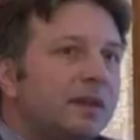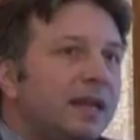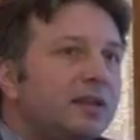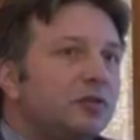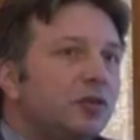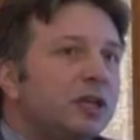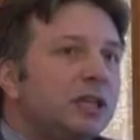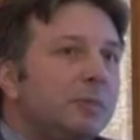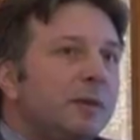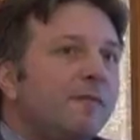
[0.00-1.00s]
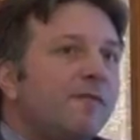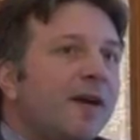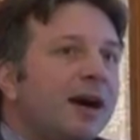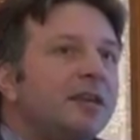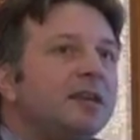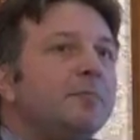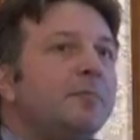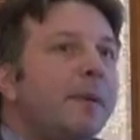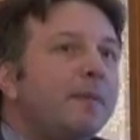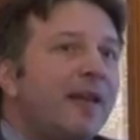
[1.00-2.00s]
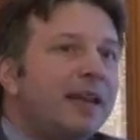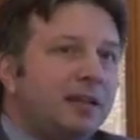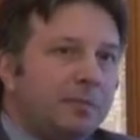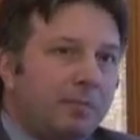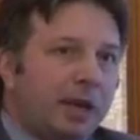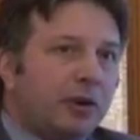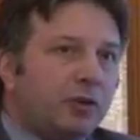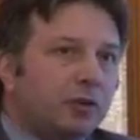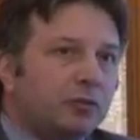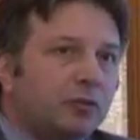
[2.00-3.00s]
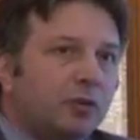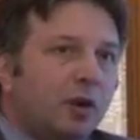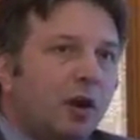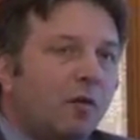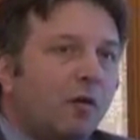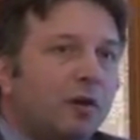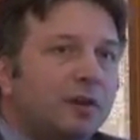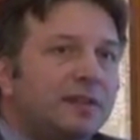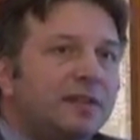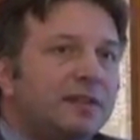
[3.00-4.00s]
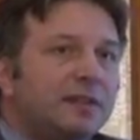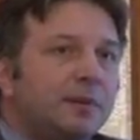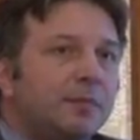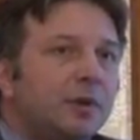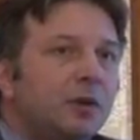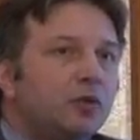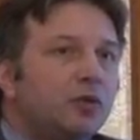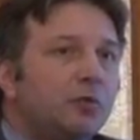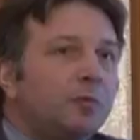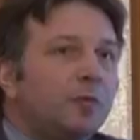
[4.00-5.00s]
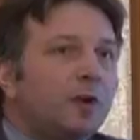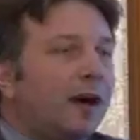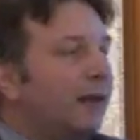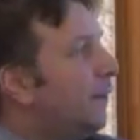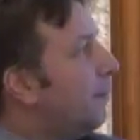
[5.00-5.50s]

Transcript: there is going to be 1 year waiting period for the system to run.